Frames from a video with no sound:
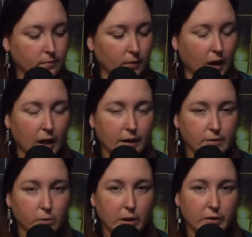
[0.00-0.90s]
I have
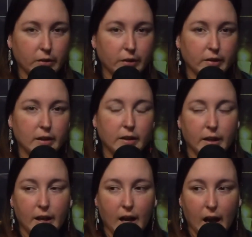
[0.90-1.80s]
to wonder
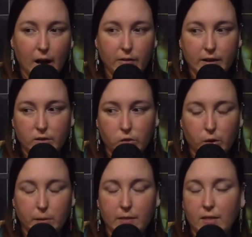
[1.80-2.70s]
how they
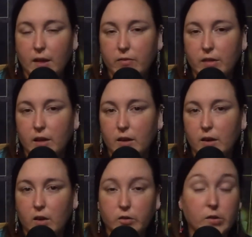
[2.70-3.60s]
determined that the
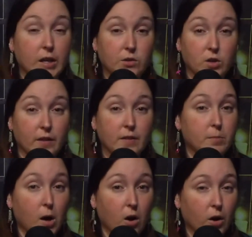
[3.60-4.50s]
altercation at the
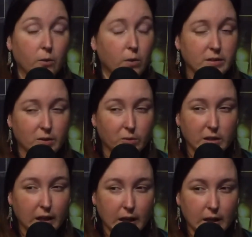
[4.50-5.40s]
bar wasn't
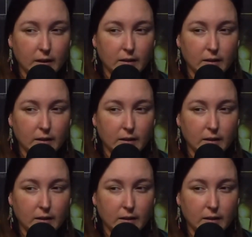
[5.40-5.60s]
related.